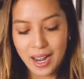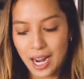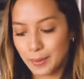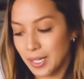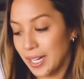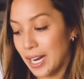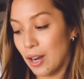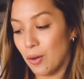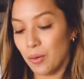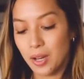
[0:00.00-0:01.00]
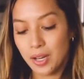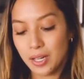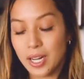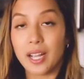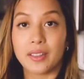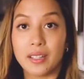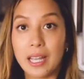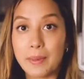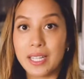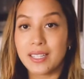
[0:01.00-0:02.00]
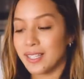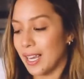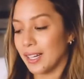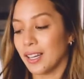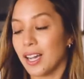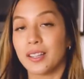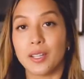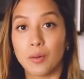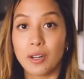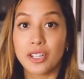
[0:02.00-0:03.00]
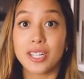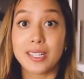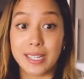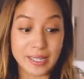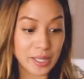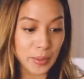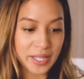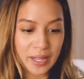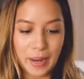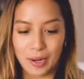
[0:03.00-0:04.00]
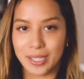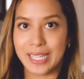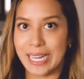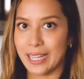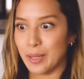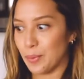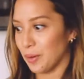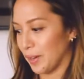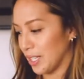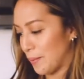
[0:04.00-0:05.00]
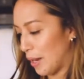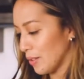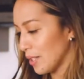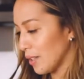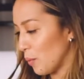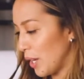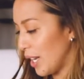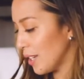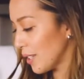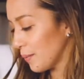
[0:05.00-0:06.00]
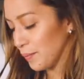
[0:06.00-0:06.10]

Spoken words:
I'm going to now cut the lemons and cut the oranges and squeeze them out to get the perfect amount that we need.